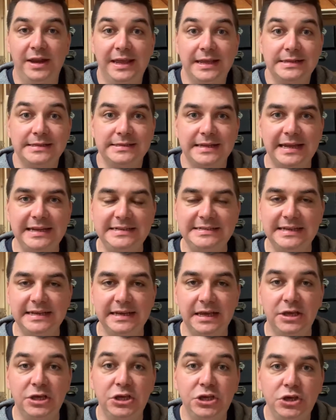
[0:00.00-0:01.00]
exciting
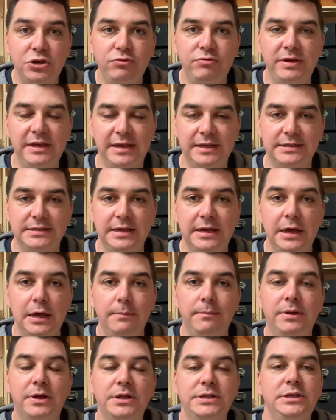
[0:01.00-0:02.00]
and curious
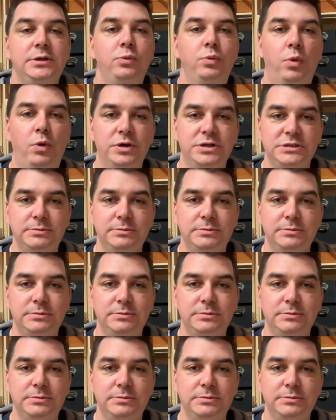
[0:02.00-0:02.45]
because you want